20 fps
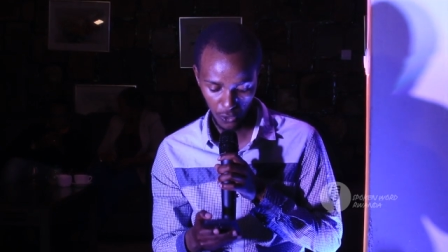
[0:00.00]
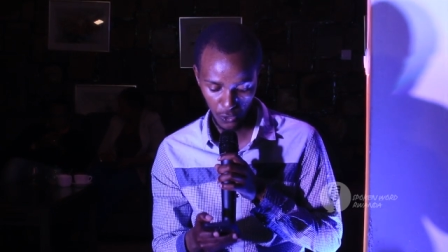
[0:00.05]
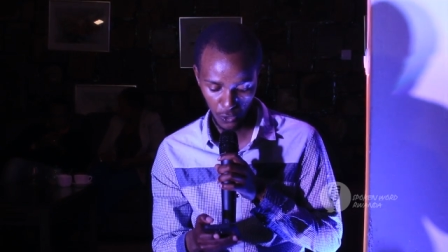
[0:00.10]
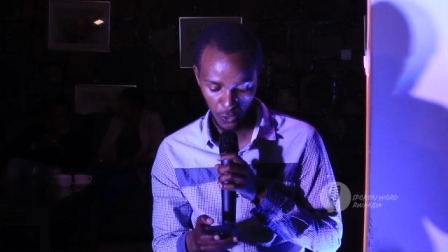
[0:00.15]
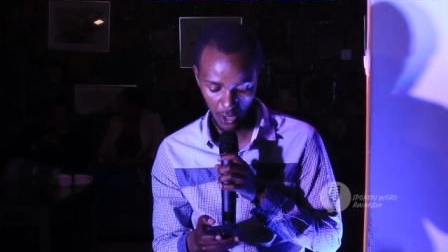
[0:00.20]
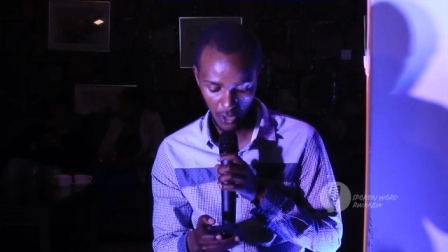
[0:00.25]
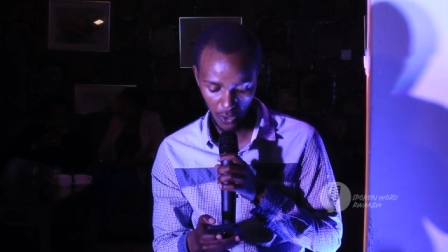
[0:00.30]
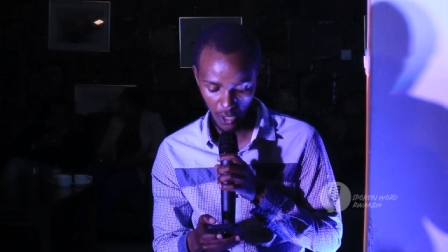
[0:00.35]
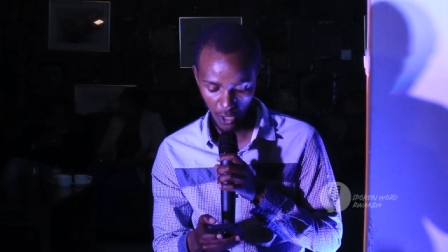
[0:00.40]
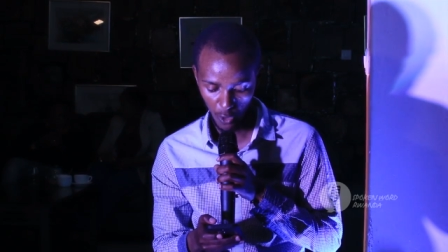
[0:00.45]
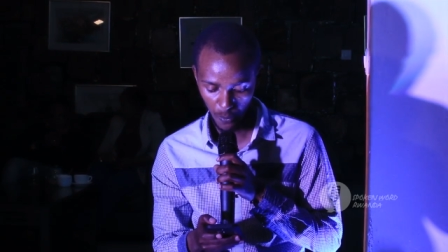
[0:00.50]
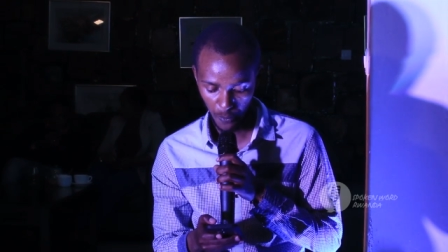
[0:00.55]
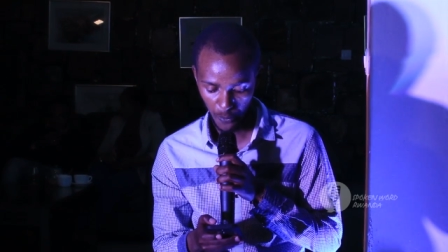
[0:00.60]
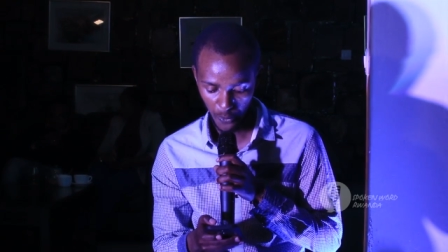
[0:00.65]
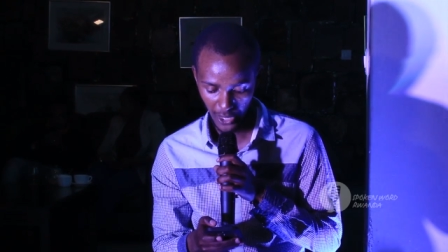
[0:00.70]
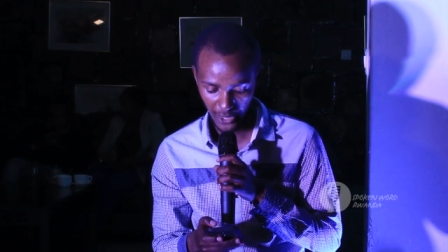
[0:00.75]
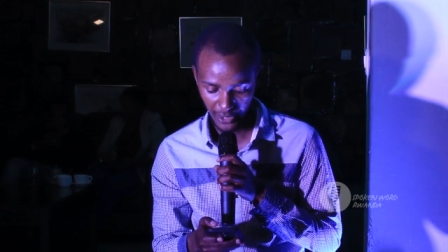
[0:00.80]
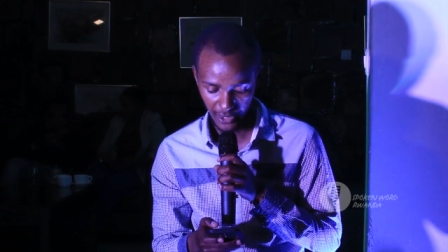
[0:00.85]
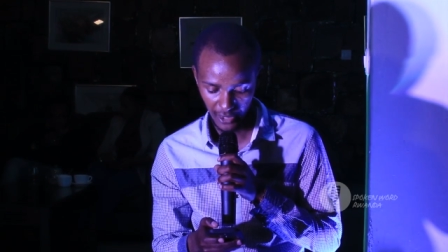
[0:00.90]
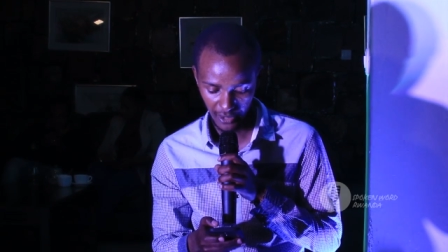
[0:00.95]
our
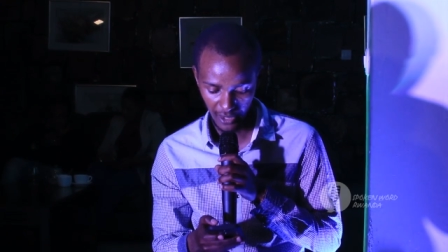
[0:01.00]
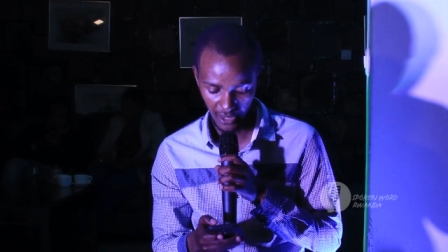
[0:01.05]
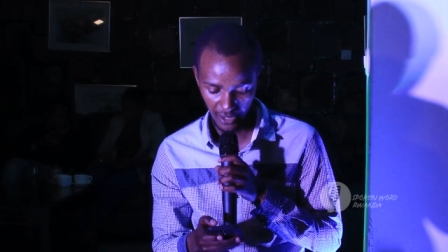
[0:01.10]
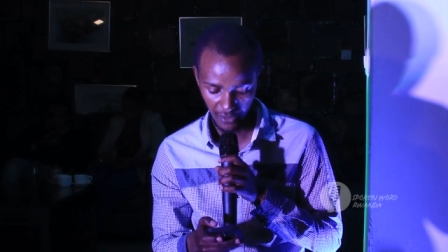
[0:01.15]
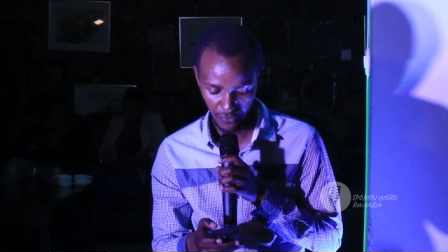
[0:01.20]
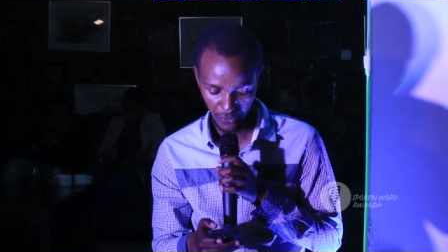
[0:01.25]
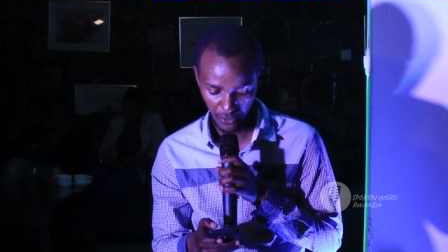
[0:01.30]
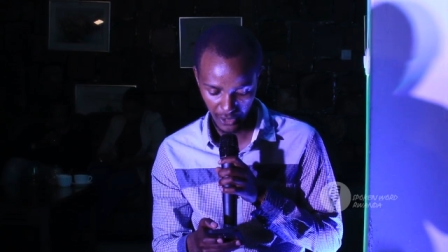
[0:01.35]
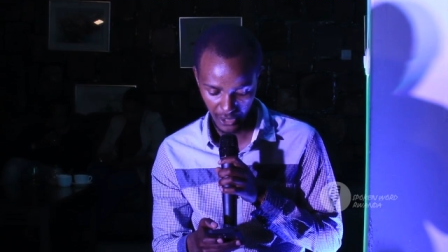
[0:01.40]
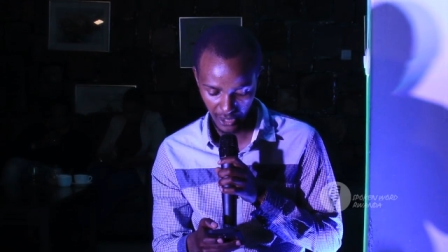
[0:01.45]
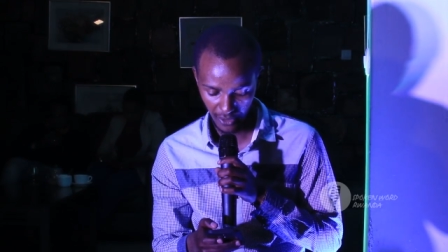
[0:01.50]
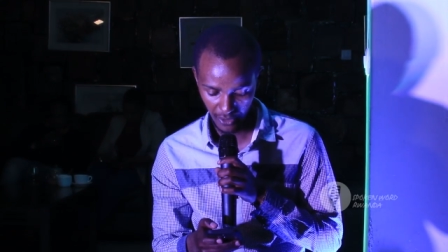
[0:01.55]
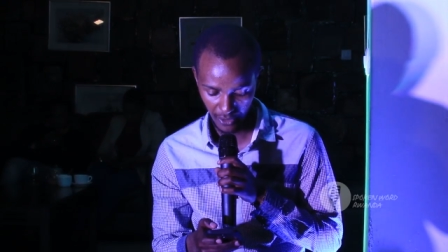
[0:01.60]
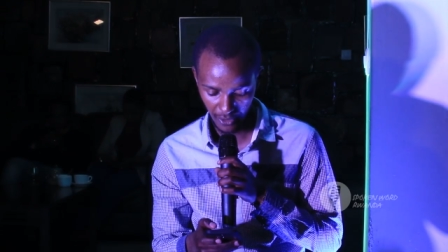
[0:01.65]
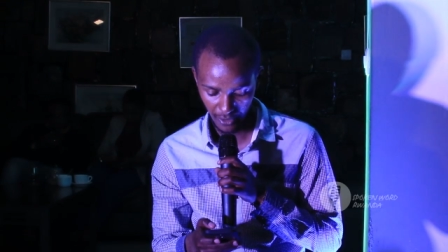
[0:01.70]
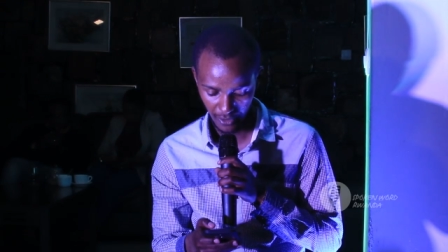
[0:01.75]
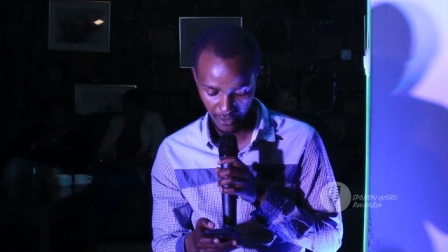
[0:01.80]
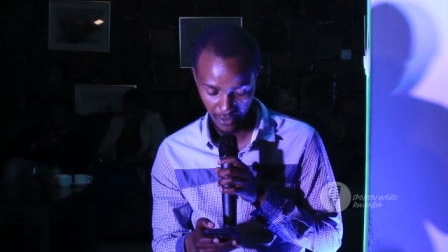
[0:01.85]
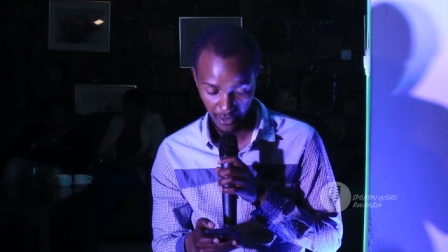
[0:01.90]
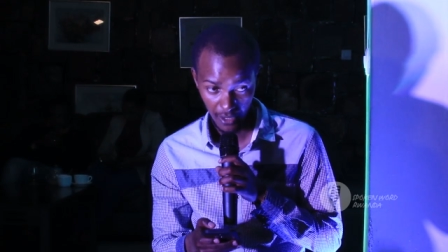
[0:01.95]
pride and live
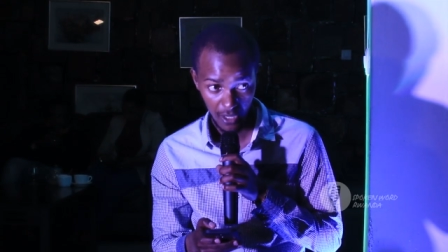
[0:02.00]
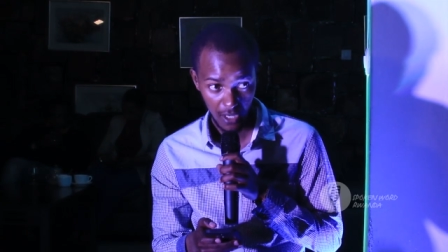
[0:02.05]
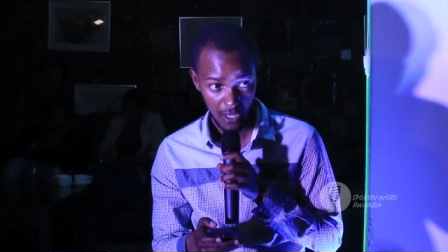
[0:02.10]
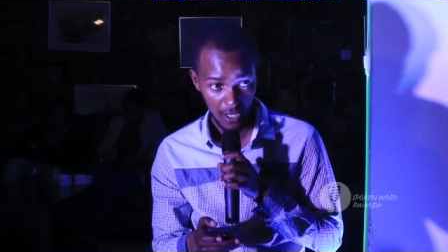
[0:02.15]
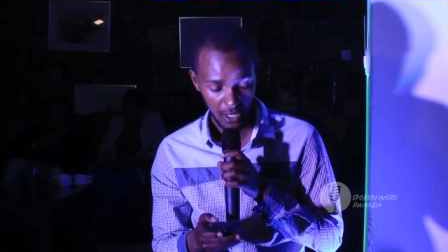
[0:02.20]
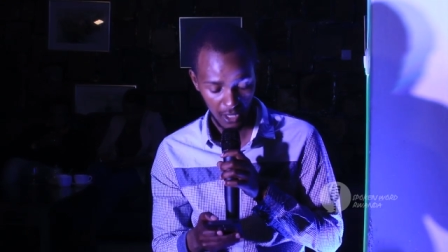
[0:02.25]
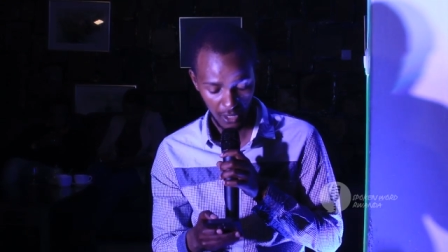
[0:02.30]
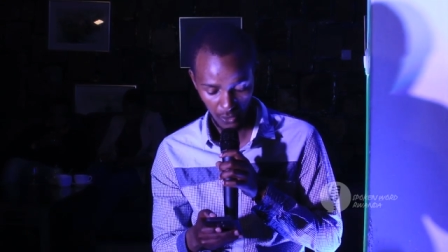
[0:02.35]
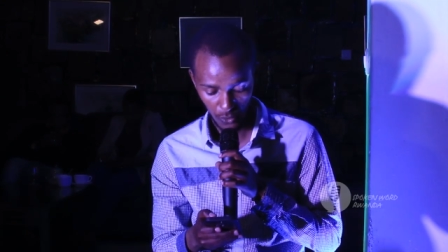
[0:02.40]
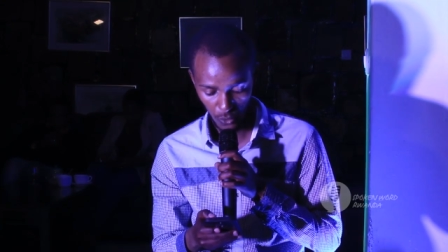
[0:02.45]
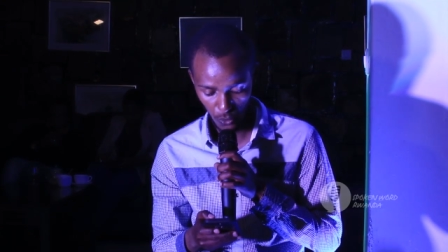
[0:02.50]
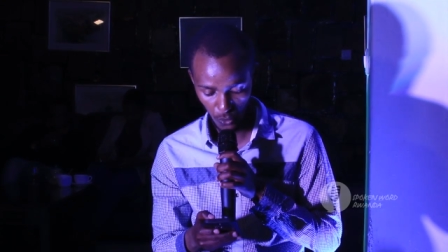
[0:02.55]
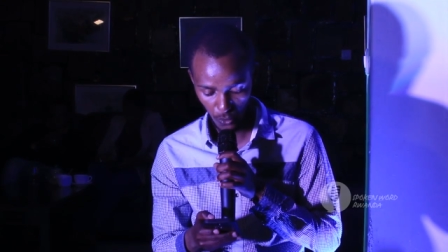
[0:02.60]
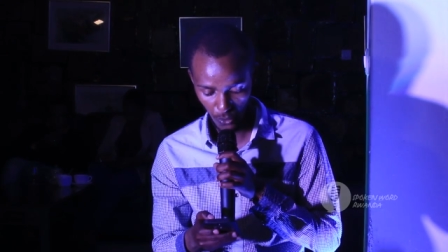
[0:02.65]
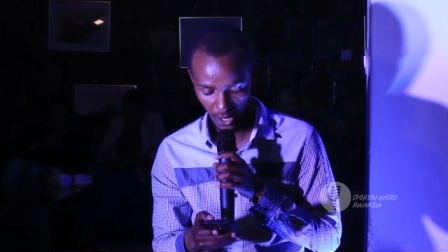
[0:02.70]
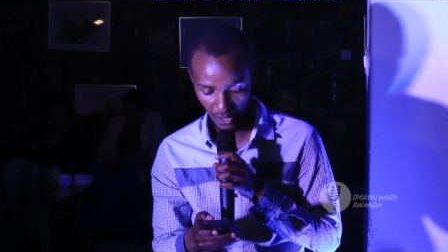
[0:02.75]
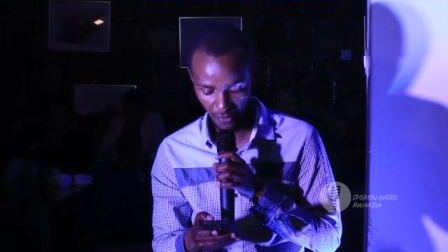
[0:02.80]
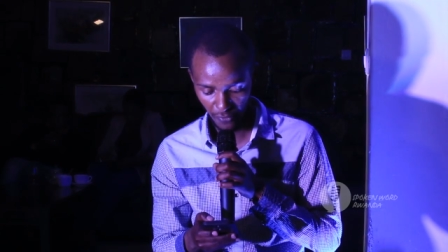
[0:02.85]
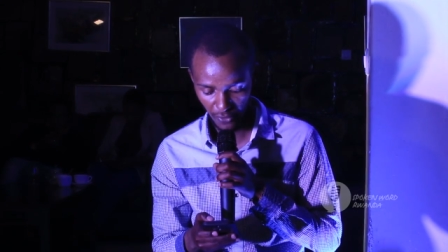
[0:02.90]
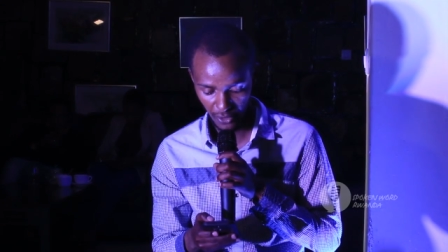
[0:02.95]
together, and do
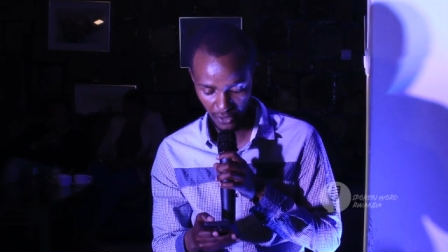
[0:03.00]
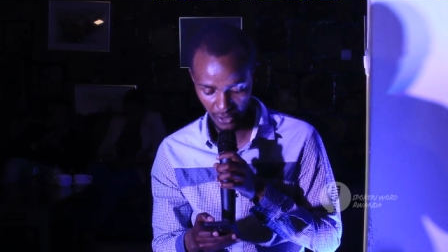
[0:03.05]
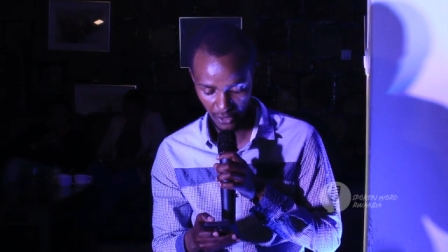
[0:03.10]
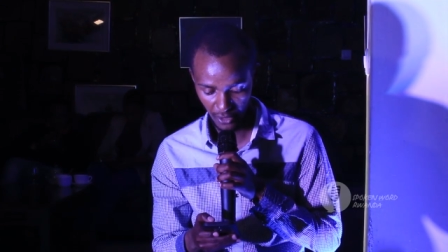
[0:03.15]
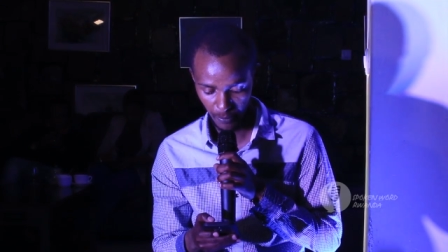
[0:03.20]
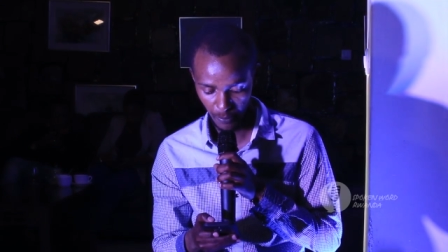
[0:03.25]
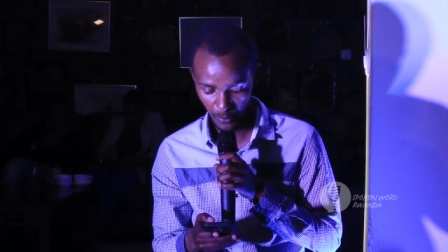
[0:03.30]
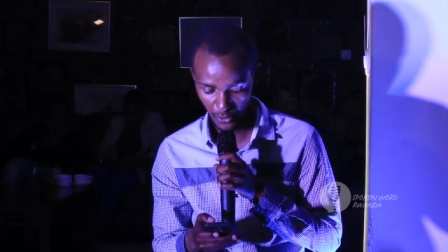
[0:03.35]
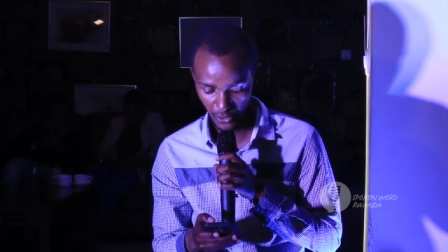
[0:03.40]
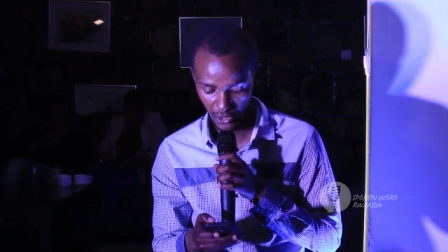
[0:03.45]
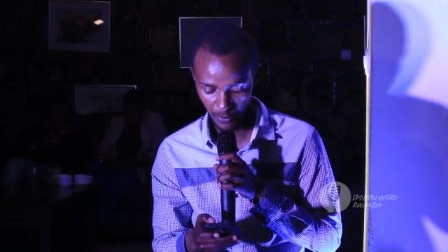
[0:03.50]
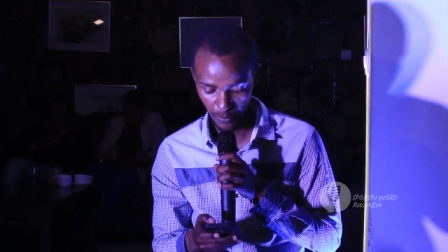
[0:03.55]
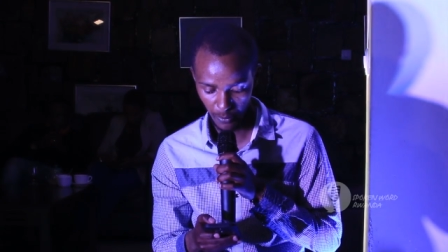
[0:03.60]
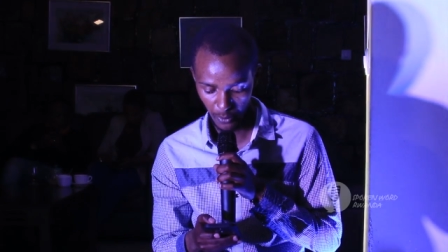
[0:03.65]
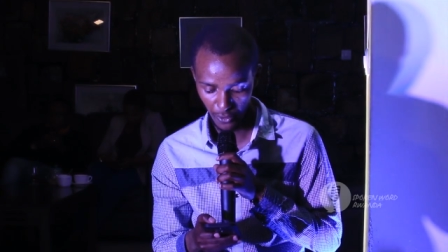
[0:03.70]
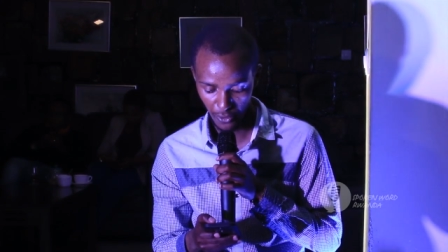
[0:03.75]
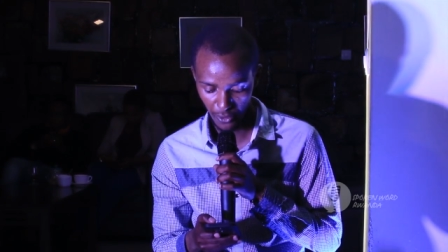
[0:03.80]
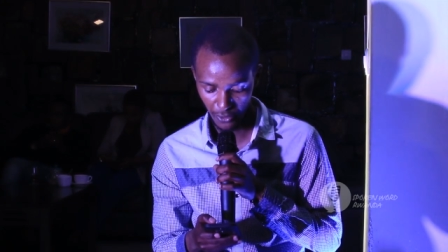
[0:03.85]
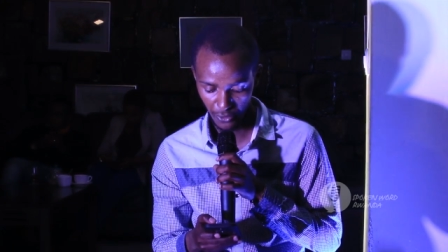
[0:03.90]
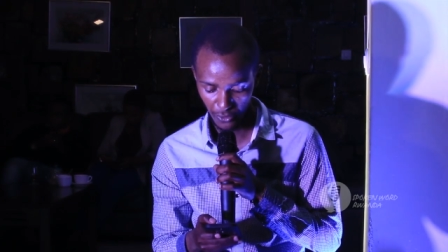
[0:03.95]
everything
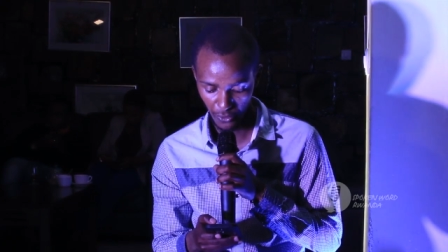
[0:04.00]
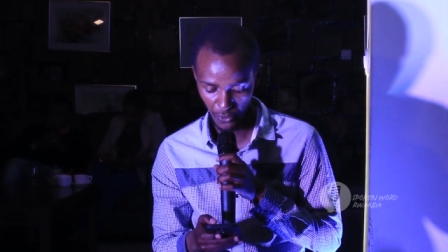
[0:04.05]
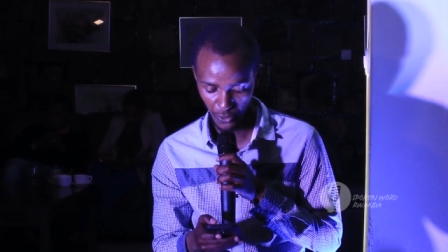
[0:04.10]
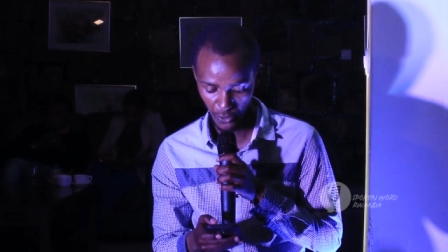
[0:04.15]
possible not to